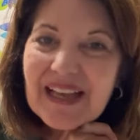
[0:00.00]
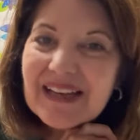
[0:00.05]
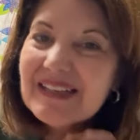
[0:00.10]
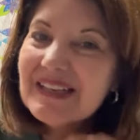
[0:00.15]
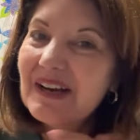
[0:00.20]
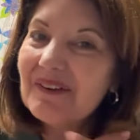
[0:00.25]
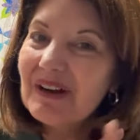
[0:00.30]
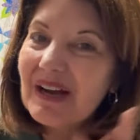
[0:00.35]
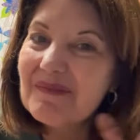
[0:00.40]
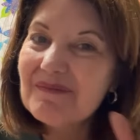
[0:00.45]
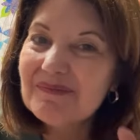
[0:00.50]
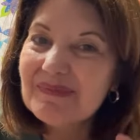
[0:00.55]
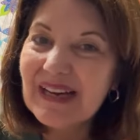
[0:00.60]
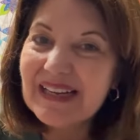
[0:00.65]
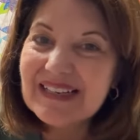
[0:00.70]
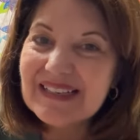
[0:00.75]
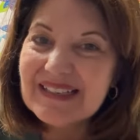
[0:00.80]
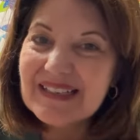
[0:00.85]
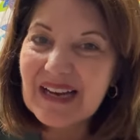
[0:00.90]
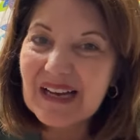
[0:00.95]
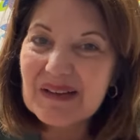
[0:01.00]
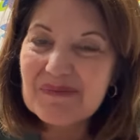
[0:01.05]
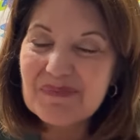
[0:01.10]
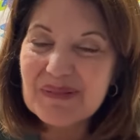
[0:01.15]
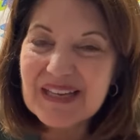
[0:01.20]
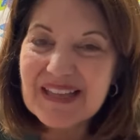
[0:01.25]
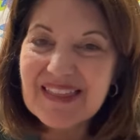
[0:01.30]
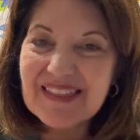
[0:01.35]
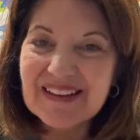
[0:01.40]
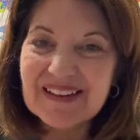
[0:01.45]
Now, I might not
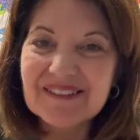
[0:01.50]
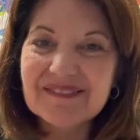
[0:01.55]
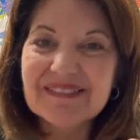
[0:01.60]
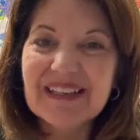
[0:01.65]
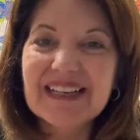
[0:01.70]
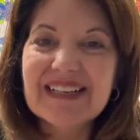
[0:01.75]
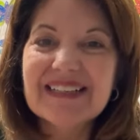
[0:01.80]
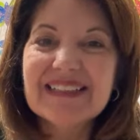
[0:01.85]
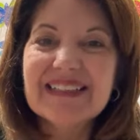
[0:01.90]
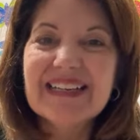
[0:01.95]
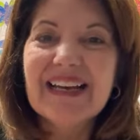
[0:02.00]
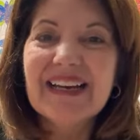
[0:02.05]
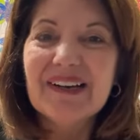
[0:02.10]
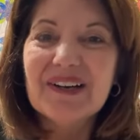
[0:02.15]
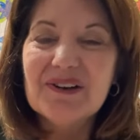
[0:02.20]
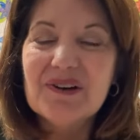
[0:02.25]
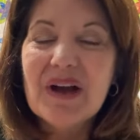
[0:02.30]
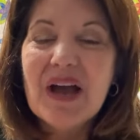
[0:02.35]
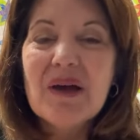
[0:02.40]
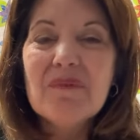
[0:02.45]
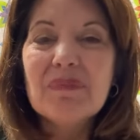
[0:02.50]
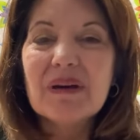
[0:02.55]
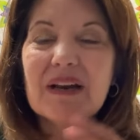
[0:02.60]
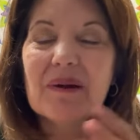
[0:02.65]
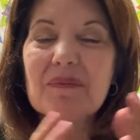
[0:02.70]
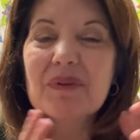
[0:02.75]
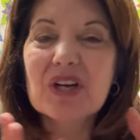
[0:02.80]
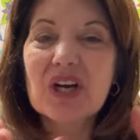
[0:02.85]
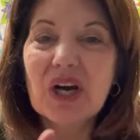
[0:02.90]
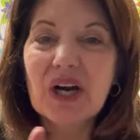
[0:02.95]
be there right now, but
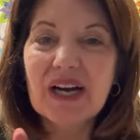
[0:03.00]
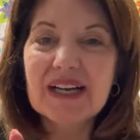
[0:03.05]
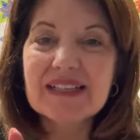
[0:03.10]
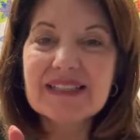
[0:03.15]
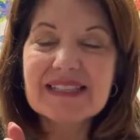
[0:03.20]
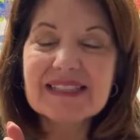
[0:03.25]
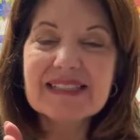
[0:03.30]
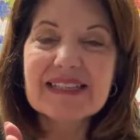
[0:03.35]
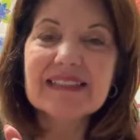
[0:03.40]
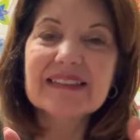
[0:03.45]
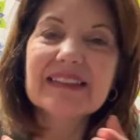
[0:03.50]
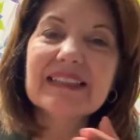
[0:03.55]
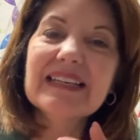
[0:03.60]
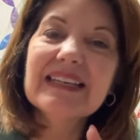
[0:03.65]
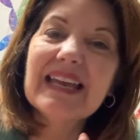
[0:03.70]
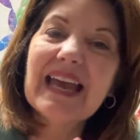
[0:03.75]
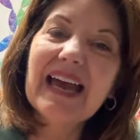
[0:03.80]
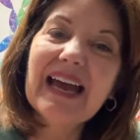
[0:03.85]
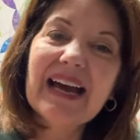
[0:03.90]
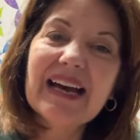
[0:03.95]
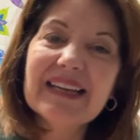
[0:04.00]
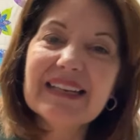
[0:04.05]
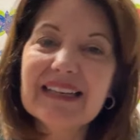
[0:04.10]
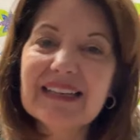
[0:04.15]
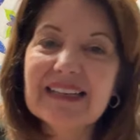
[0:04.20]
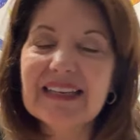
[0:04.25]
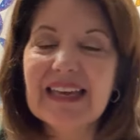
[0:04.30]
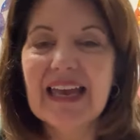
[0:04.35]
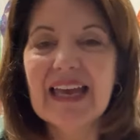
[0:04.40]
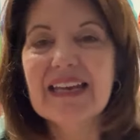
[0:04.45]
I'm constantly
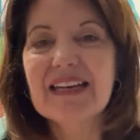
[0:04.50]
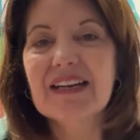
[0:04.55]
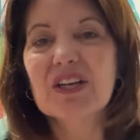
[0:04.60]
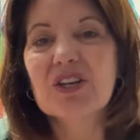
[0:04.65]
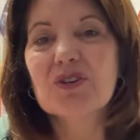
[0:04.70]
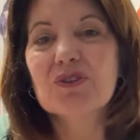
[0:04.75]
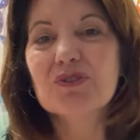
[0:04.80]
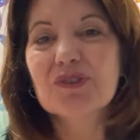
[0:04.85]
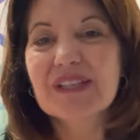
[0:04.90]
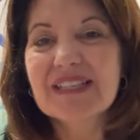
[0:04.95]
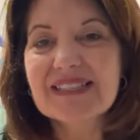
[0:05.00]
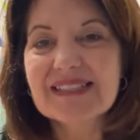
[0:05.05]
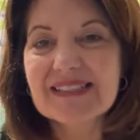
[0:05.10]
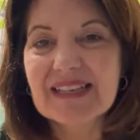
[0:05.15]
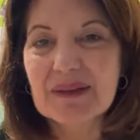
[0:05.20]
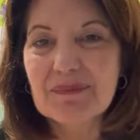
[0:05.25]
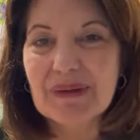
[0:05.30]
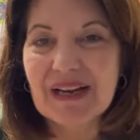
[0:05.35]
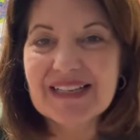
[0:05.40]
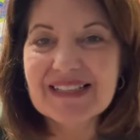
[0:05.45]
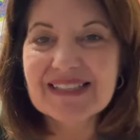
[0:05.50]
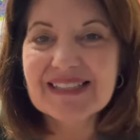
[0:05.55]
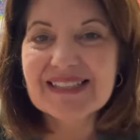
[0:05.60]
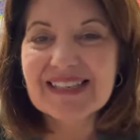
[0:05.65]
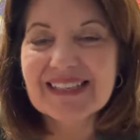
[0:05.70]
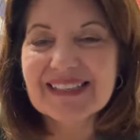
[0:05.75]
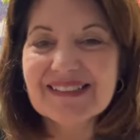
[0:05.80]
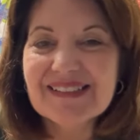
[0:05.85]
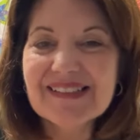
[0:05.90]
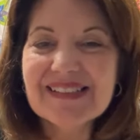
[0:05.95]
adding and increasing my
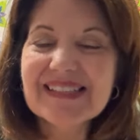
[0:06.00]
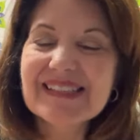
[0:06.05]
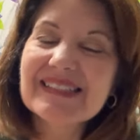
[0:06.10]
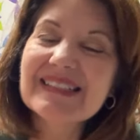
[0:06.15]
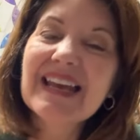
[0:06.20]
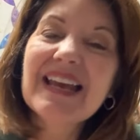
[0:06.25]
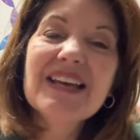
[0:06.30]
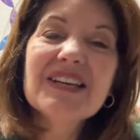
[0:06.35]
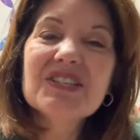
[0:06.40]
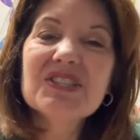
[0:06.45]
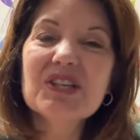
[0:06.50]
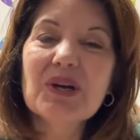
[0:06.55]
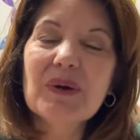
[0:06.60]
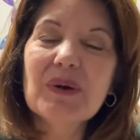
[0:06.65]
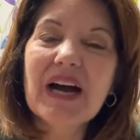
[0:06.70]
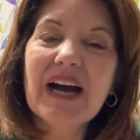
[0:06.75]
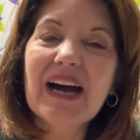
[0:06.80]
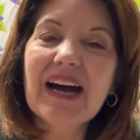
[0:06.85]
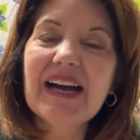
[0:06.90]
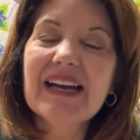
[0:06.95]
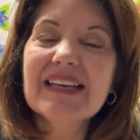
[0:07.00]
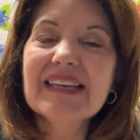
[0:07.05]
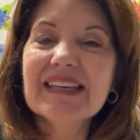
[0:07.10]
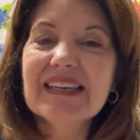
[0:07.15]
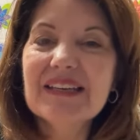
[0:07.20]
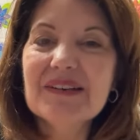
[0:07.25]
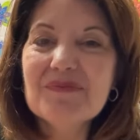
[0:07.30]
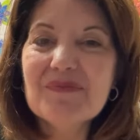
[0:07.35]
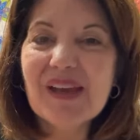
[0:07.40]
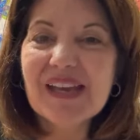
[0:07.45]
skills so I
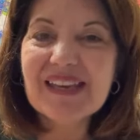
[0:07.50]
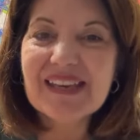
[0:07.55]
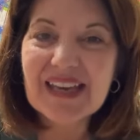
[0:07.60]
can make